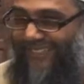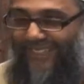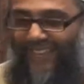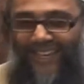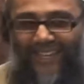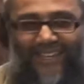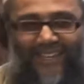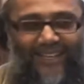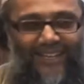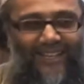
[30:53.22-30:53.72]

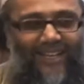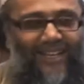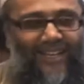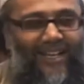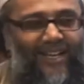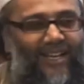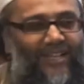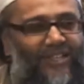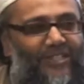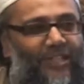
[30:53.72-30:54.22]
Okay?
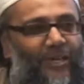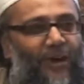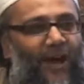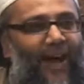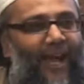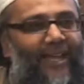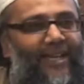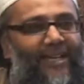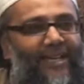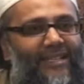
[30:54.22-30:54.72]
So
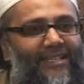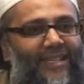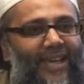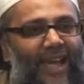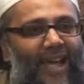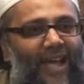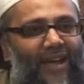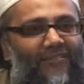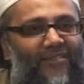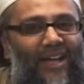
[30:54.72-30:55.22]
I need to
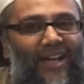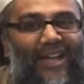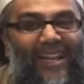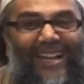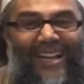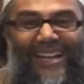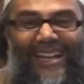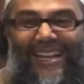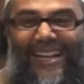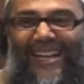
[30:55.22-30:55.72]
have a
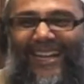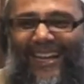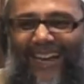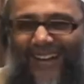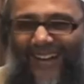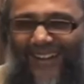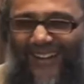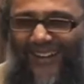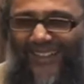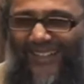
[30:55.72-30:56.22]
clean
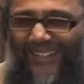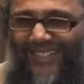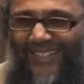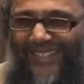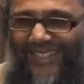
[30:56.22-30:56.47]
heart